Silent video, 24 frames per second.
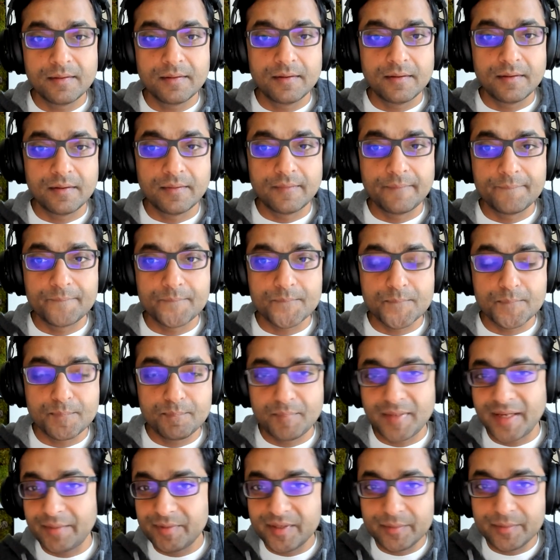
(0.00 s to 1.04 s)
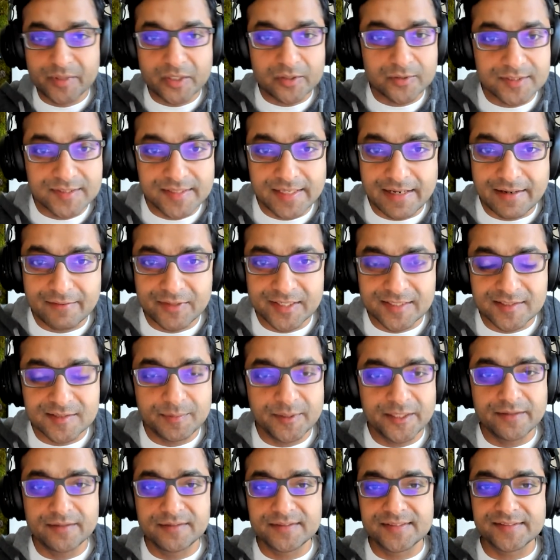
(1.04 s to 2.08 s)
Um, maybe because they have
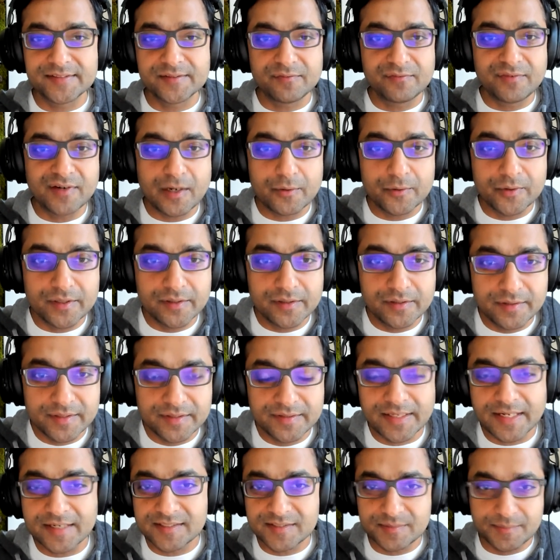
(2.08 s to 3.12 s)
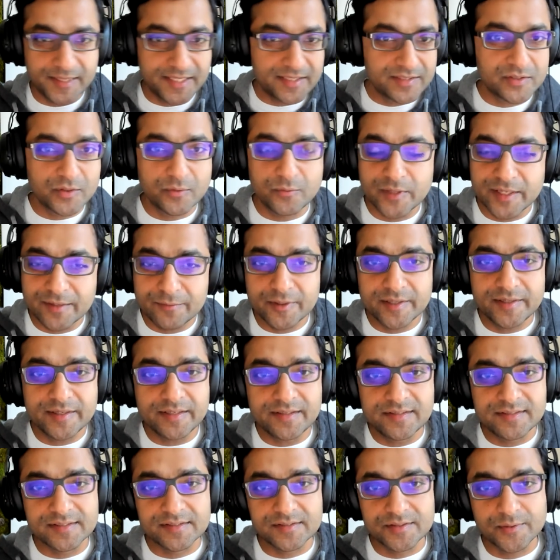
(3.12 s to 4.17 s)
experience as a founder in that space or whatever it
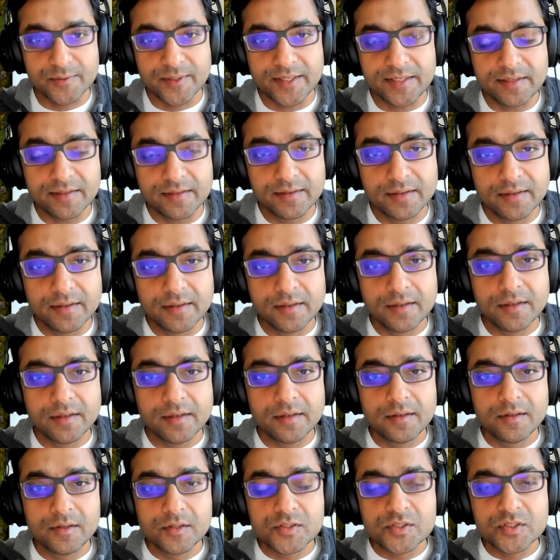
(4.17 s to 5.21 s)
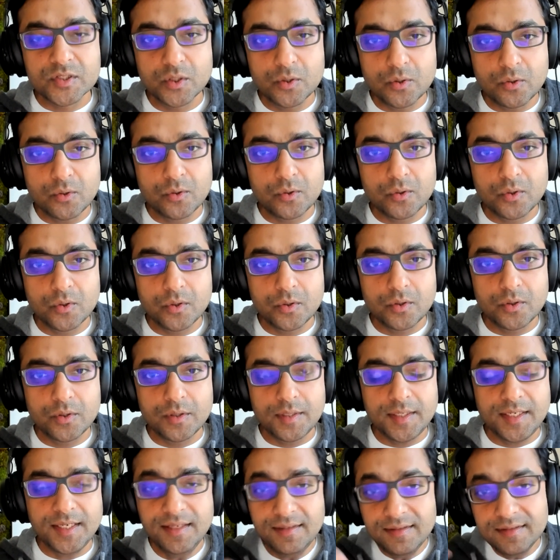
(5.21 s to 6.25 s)
is, right? So,
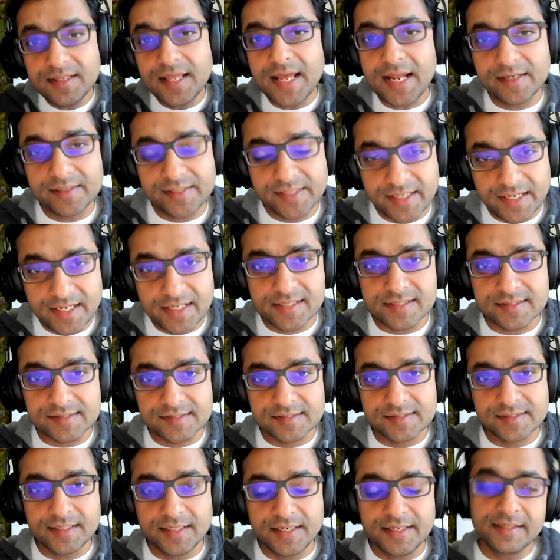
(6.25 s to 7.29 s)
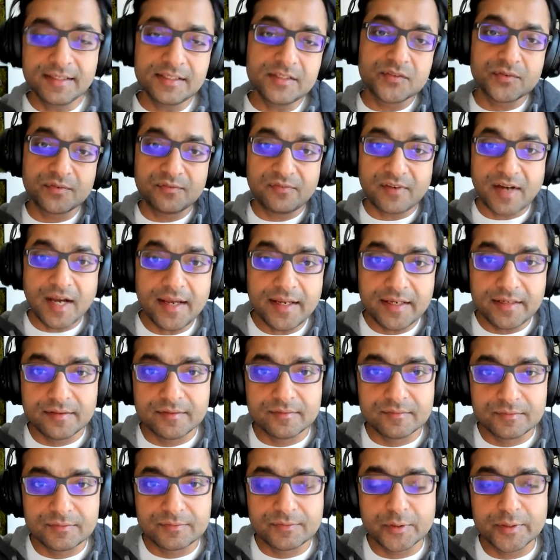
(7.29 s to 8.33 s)
in that case, it is
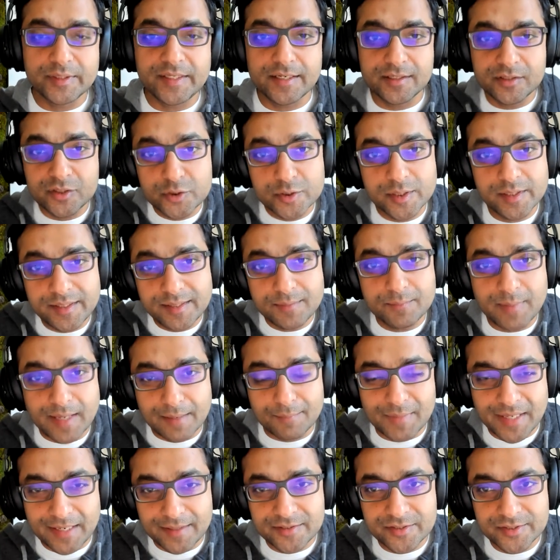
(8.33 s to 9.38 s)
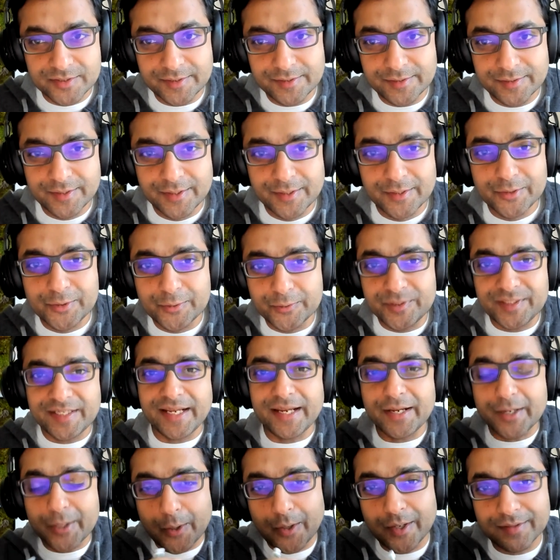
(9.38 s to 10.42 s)
fine for the engineering manager to
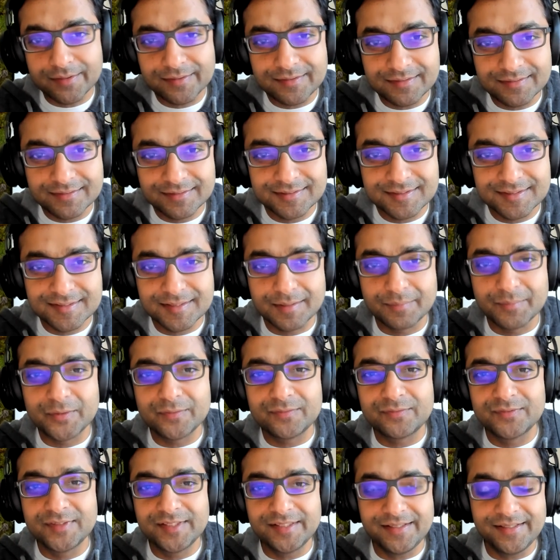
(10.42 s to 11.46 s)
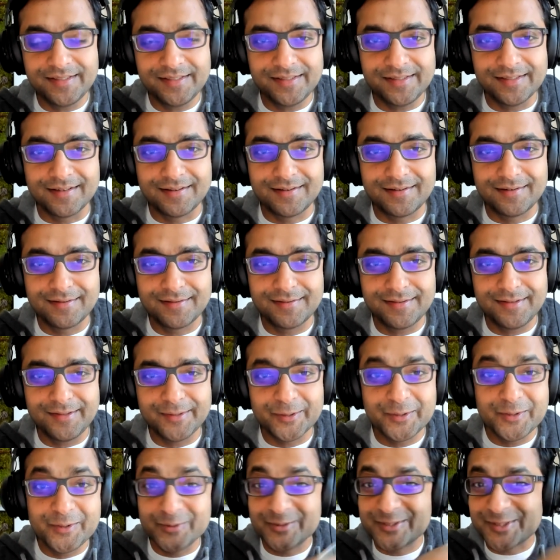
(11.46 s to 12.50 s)
take on some of the uh, you know
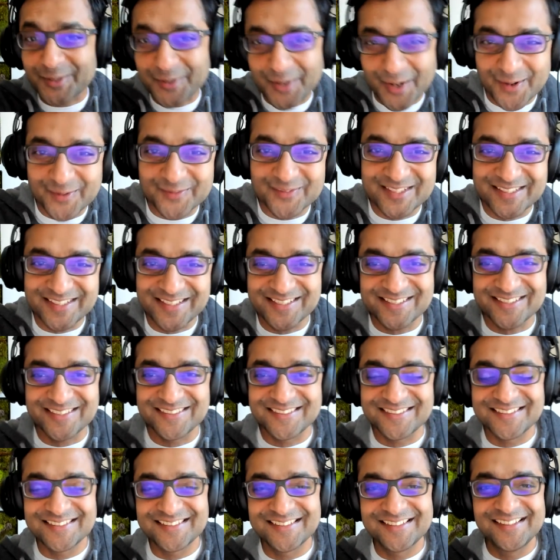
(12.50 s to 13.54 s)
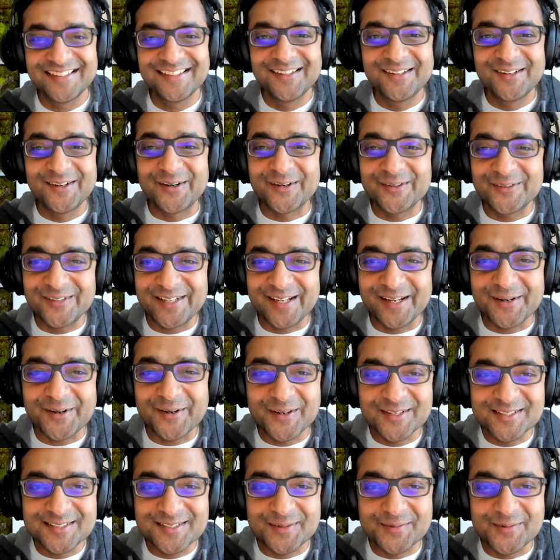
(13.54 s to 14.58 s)
user conversations or to take
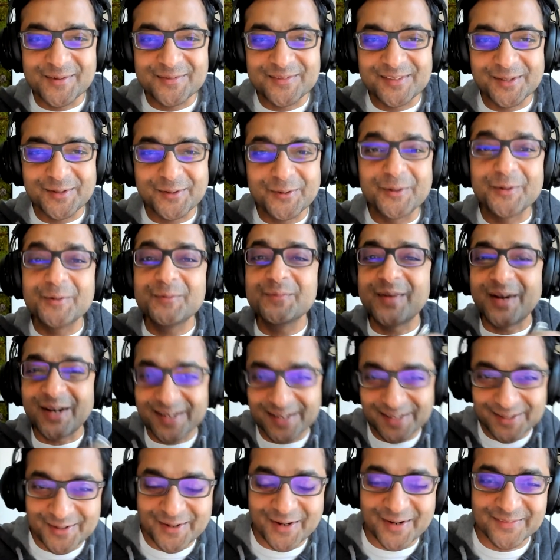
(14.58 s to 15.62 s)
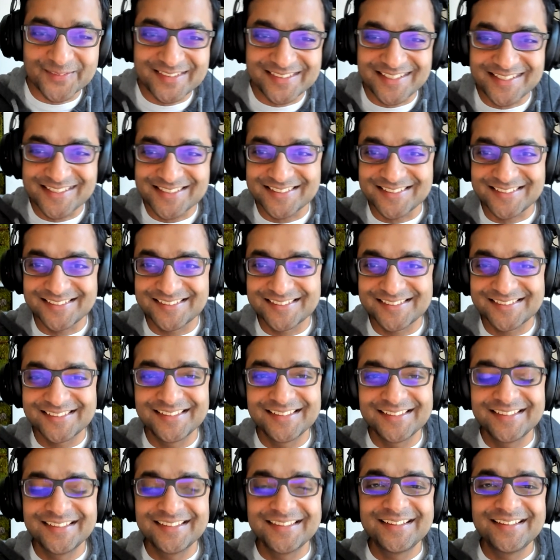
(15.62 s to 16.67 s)
on some of the go-to-market conversations
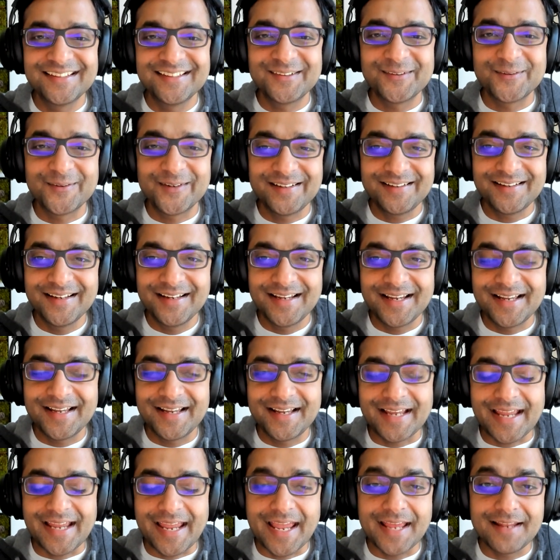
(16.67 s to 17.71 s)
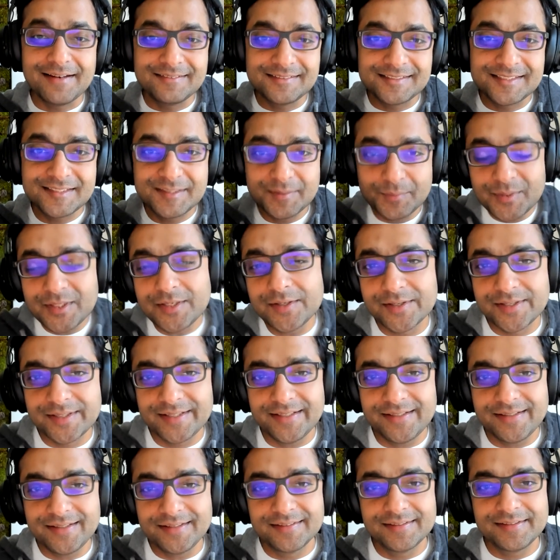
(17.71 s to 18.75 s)
right? Uh, and
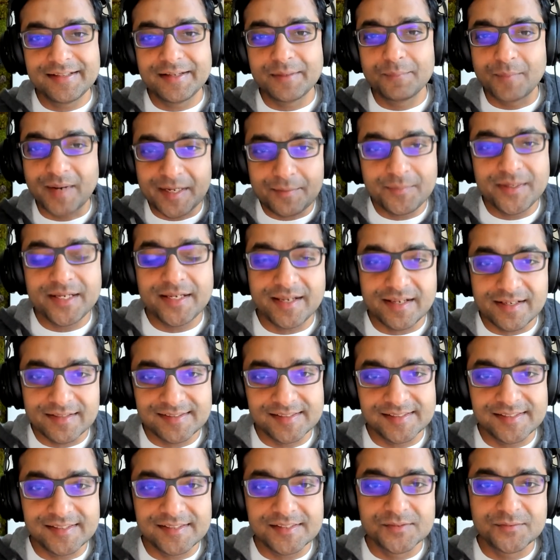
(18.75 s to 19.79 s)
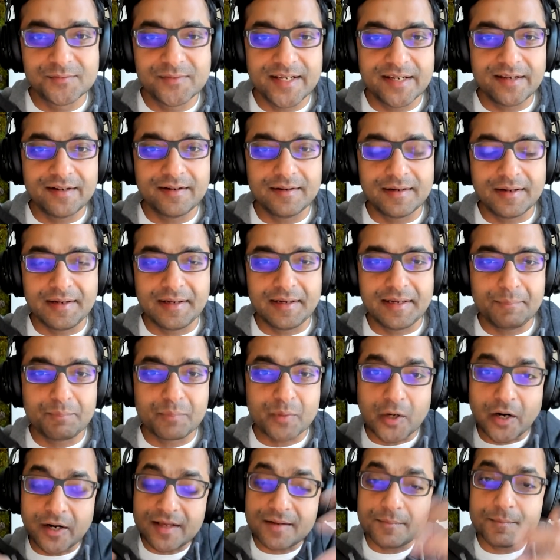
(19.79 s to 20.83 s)
similarly, there might be cases where a
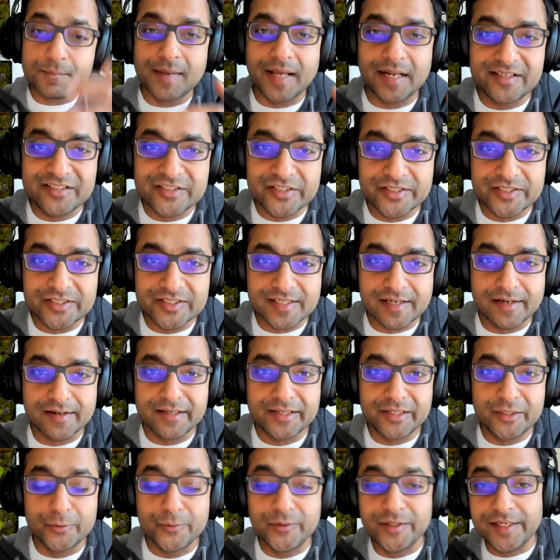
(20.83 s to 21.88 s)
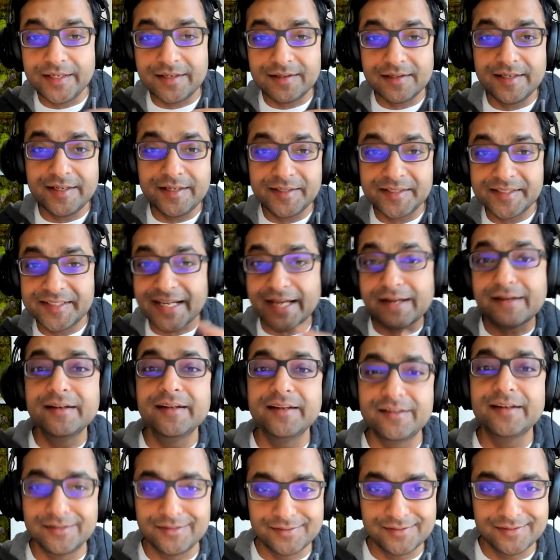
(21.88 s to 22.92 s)
product manager is kind of uniquely
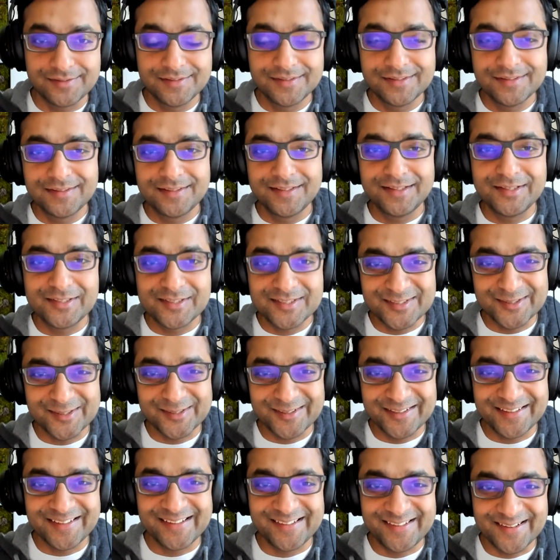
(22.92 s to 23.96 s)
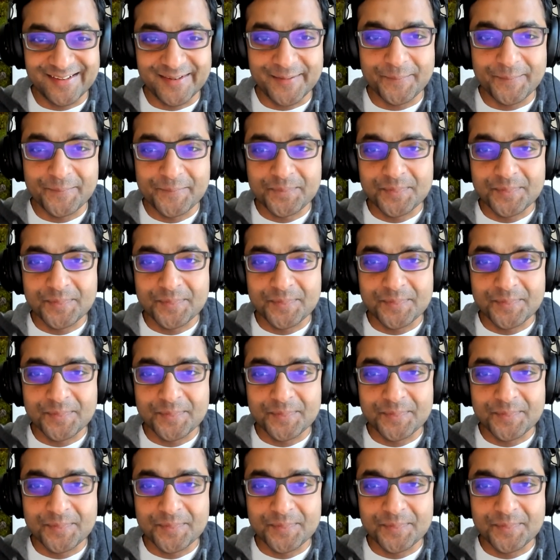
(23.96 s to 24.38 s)
technical in a certain area.